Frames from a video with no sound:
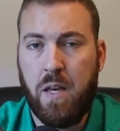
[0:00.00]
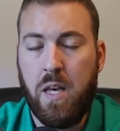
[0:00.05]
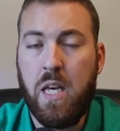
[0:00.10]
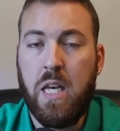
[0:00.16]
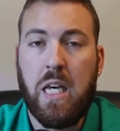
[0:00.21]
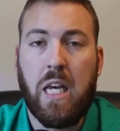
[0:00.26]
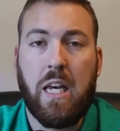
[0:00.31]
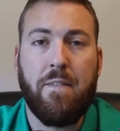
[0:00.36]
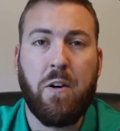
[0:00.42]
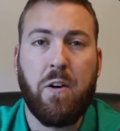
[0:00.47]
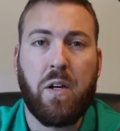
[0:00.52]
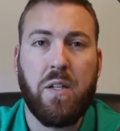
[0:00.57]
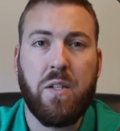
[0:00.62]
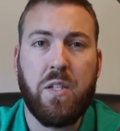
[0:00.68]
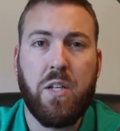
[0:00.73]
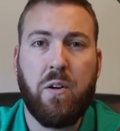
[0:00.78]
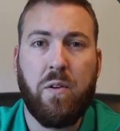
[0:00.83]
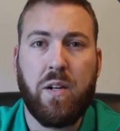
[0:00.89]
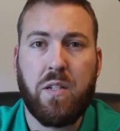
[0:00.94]
If you're
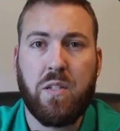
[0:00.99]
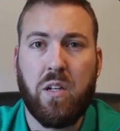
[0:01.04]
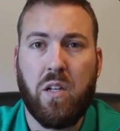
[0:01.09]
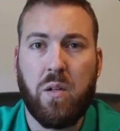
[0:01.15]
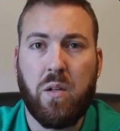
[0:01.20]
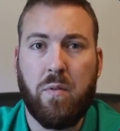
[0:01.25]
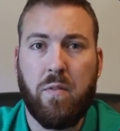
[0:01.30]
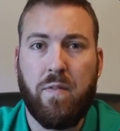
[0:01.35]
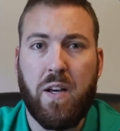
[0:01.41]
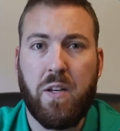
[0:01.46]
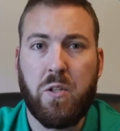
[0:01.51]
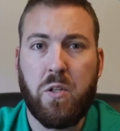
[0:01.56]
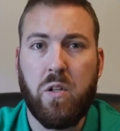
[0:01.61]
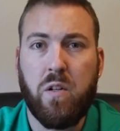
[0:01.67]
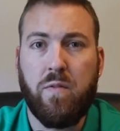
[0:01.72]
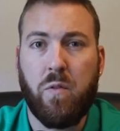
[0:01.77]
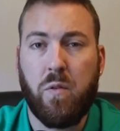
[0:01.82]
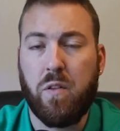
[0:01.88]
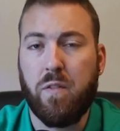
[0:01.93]
considering
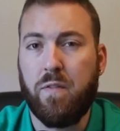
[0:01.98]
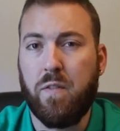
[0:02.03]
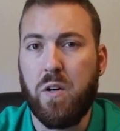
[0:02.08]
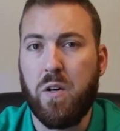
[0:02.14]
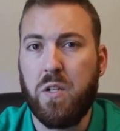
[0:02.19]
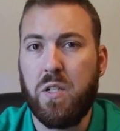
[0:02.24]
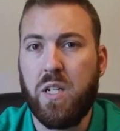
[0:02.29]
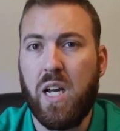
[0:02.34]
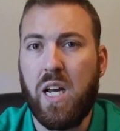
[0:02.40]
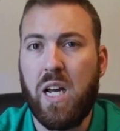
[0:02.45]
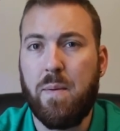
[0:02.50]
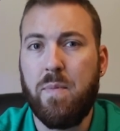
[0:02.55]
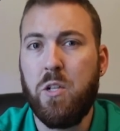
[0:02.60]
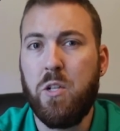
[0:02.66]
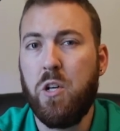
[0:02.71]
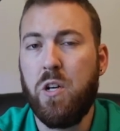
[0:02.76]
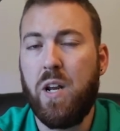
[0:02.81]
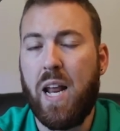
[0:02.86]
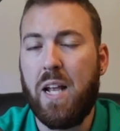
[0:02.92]
SolidProfessor for the first time, this
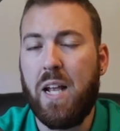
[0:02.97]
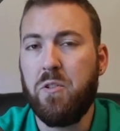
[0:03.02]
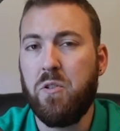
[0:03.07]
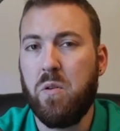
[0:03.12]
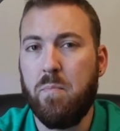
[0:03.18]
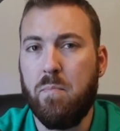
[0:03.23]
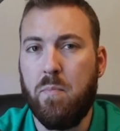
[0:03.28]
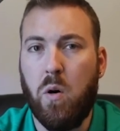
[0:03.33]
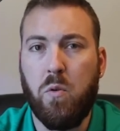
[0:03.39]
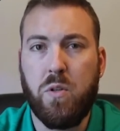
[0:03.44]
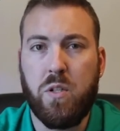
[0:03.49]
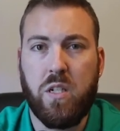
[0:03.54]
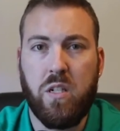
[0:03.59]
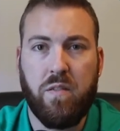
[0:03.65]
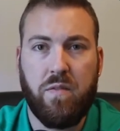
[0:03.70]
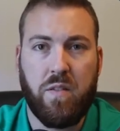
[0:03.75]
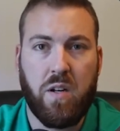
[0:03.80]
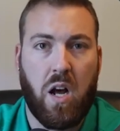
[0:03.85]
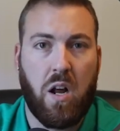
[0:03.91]
should answer most,
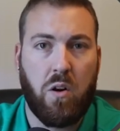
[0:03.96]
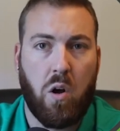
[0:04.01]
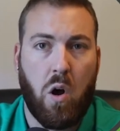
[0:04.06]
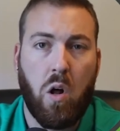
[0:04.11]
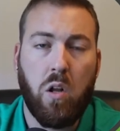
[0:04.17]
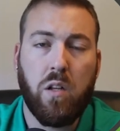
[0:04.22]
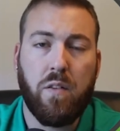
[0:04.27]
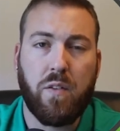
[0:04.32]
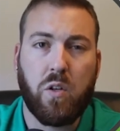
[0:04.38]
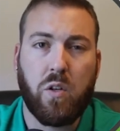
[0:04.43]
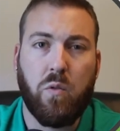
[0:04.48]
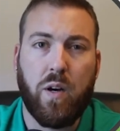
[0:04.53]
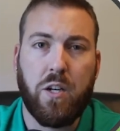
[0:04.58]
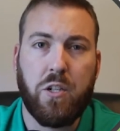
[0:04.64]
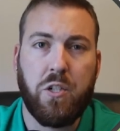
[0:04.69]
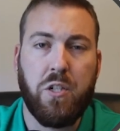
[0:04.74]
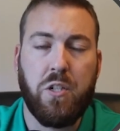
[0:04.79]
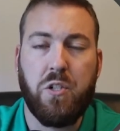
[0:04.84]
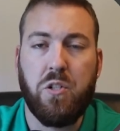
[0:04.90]
if not all, of the
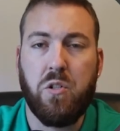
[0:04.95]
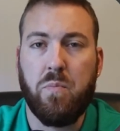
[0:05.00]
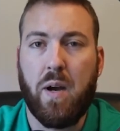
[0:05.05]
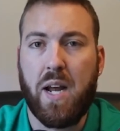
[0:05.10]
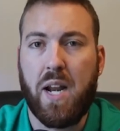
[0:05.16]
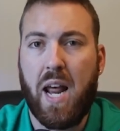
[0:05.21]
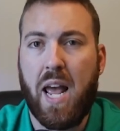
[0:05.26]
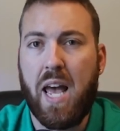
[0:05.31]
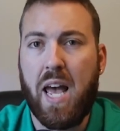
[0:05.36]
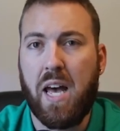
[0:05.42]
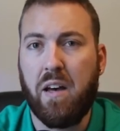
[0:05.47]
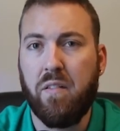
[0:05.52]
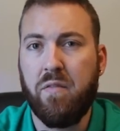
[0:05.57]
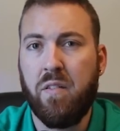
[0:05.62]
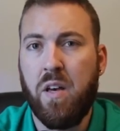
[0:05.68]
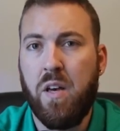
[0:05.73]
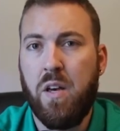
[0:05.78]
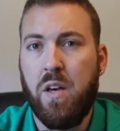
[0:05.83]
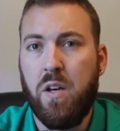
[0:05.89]
questions you might
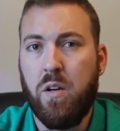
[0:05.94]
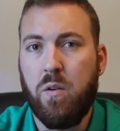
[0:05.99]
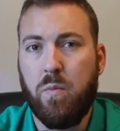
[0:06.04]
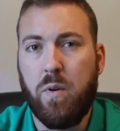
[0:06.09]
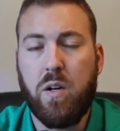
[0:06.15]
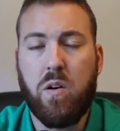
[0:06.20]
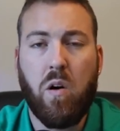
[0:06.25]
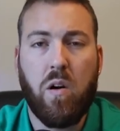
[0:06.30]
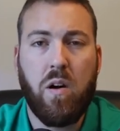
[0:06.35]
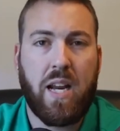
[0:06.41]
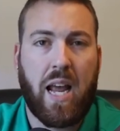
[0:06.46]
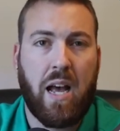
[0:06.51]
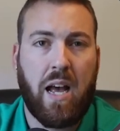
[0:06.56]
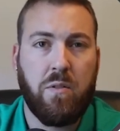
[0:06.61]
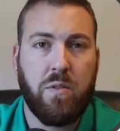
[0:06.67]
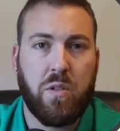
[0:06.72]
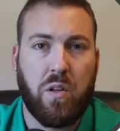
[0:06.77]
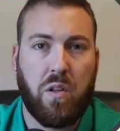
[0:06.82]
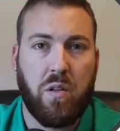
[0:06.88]
have regarding
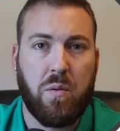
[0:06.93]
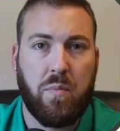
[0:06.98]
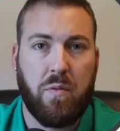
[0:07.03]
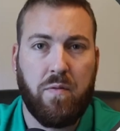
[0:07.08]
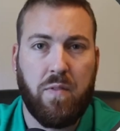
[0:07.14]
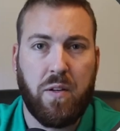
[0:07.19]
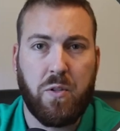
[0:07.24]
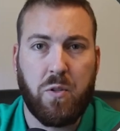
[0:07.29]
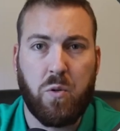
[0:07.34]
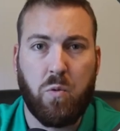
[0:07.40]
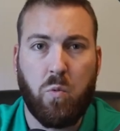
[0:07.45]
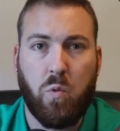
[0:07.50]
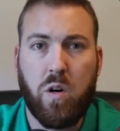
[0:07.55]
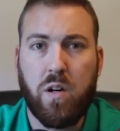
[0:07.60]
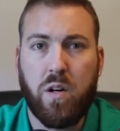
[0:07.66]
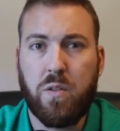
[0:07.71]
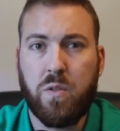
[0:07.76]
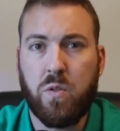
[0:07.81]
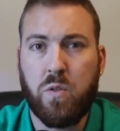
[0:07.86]
how SolidProfessor
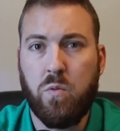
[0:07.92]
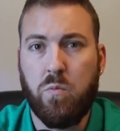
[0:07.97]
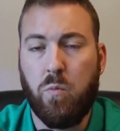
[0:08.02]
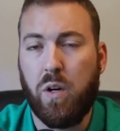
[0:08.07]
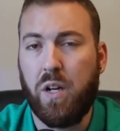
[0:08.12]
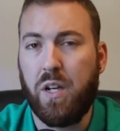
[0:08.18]
works, what it